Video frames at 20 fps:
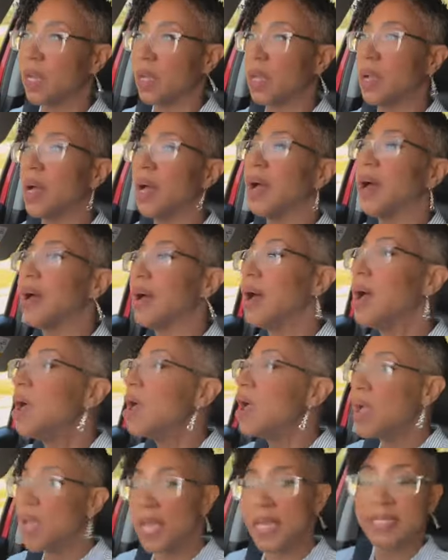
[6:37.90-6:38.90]

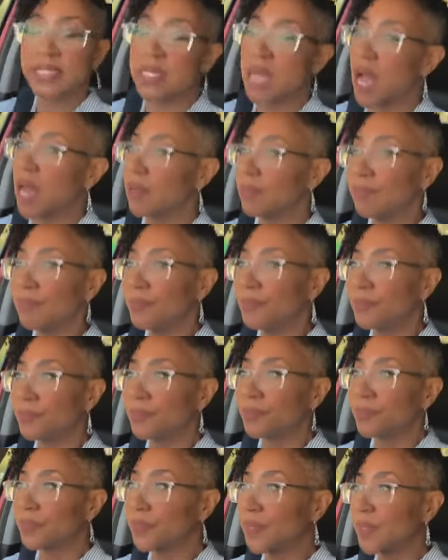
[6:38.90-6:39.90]
it's done.
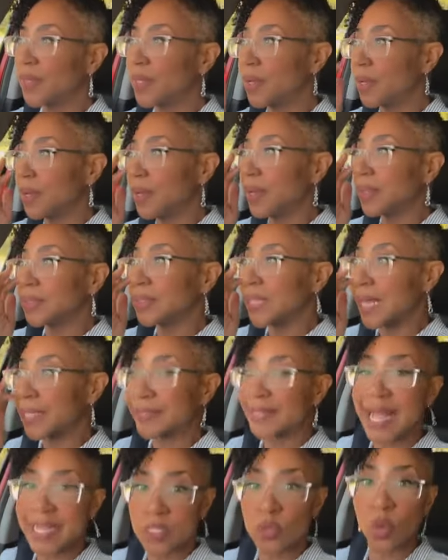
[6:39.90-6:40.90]

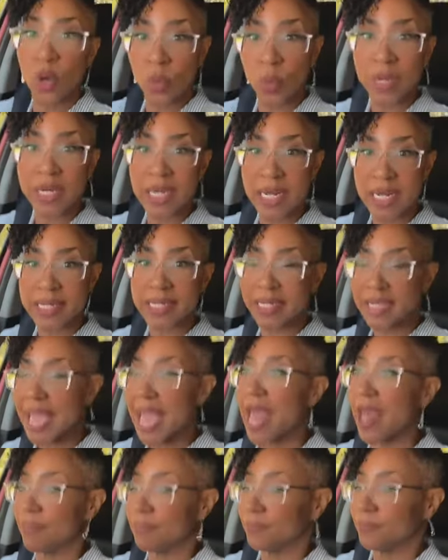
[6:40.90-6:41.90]
Like that's where we need to
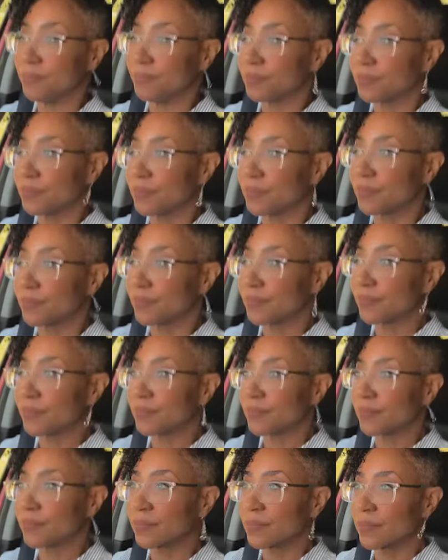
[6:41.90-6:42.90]
get.
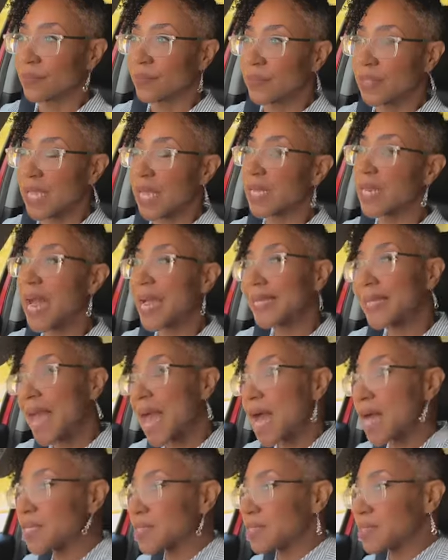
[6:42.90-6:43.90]
And I
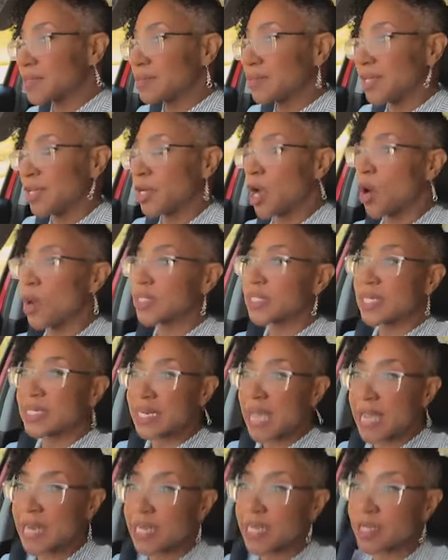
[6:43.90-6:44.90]
guess, you know, as a
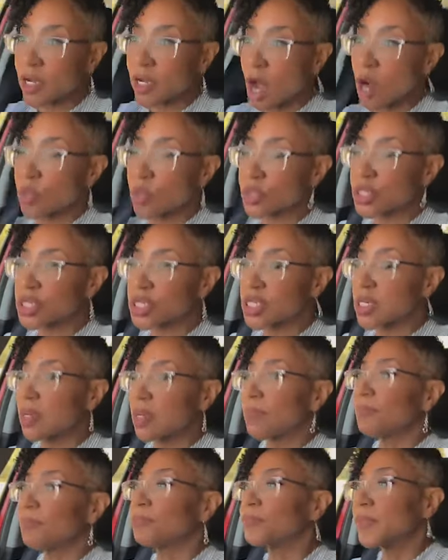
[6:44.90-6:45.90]
dating coach,
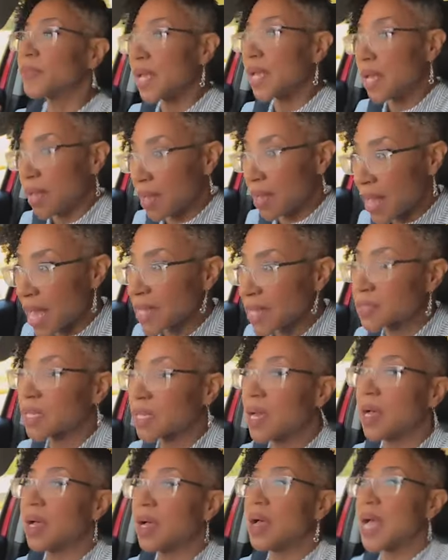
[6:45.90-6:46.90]
as
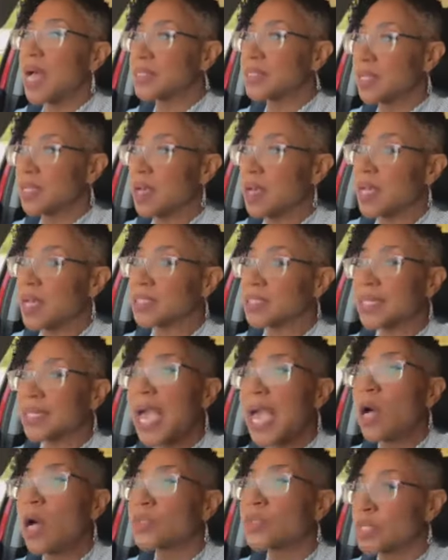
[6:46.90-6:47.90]
a as a as a
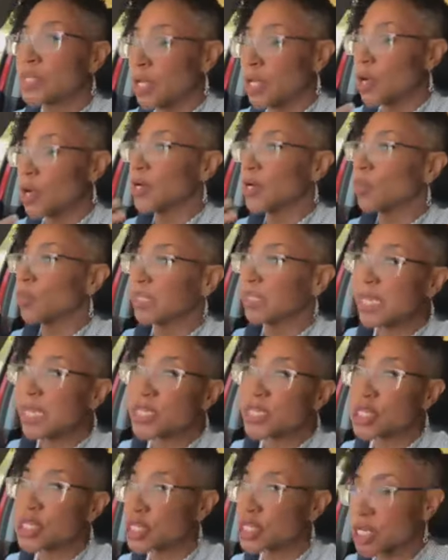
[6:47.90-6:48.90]
counselor and a
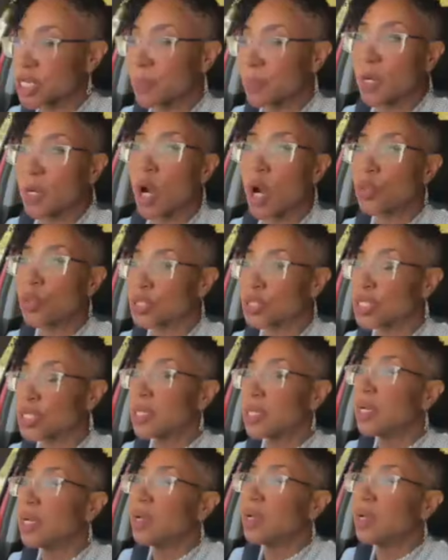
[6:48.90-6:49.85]
relationship coach,